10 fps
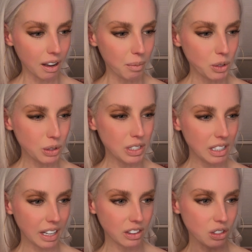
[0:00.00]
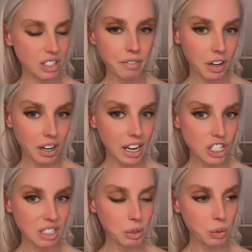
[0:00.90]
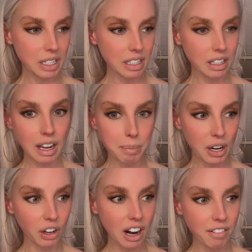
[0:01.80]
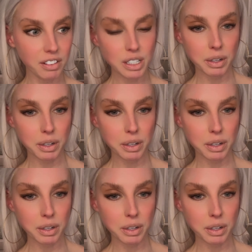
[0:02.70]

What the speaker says: You'll see there's some variation between paragraph lengths.